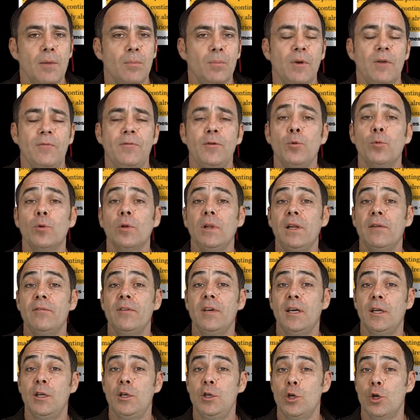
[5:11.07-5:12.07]
But if you were
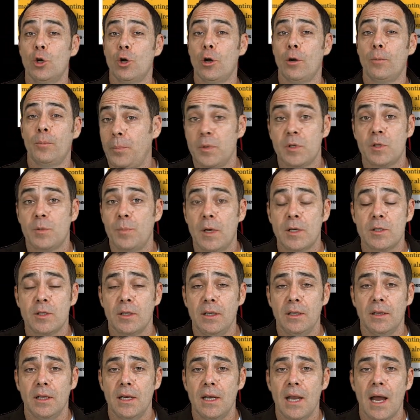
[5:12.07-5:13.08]
living in Europe,
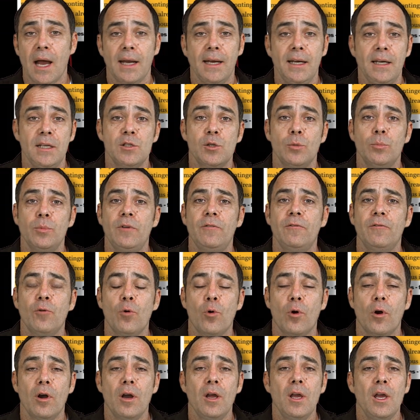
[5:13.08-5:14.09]
especially in the 90s or
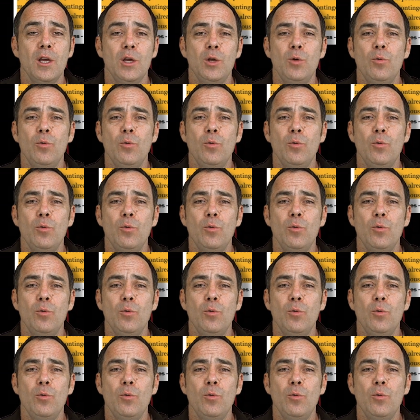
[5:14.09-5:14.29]
before,